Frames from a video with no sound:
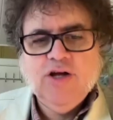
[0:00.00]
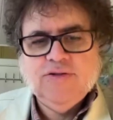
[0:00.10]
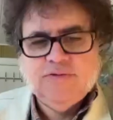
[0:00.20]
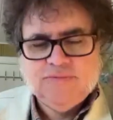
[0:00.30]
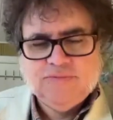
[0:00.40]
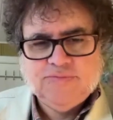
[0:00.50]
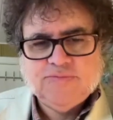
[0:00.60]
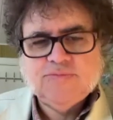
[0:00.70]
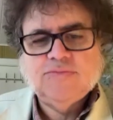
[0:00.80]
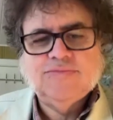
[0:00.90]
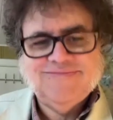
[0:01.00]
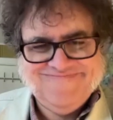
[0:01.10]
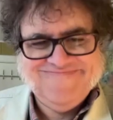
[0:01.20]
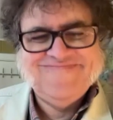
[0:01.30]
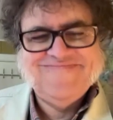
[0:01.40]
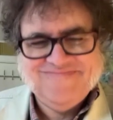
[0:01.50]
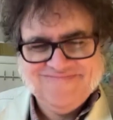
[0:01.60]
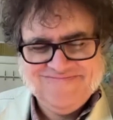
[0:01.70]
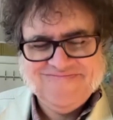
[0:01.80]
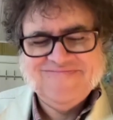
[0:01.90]
good terms with Babe Ruth,
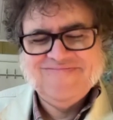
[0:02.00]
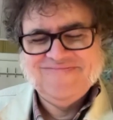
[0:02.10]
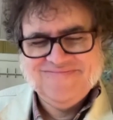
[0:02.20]
according to my